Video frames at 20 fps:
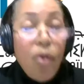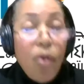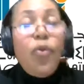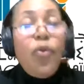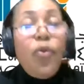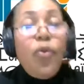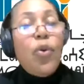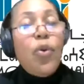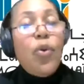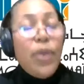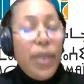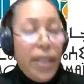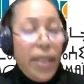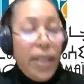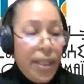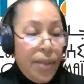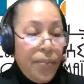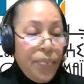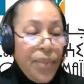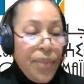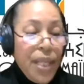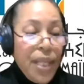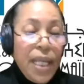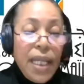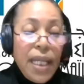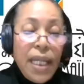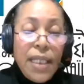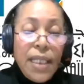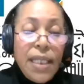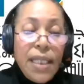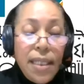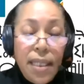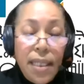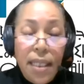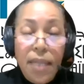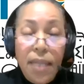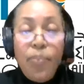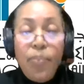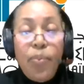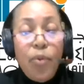Fourth, it is
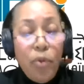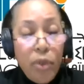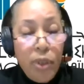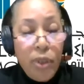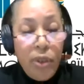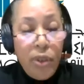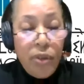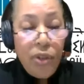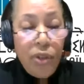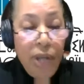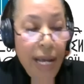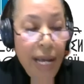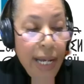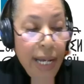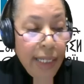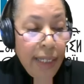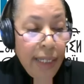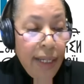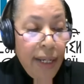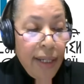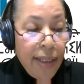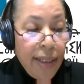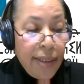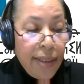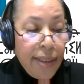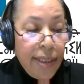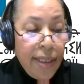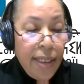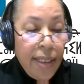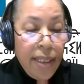important to highlight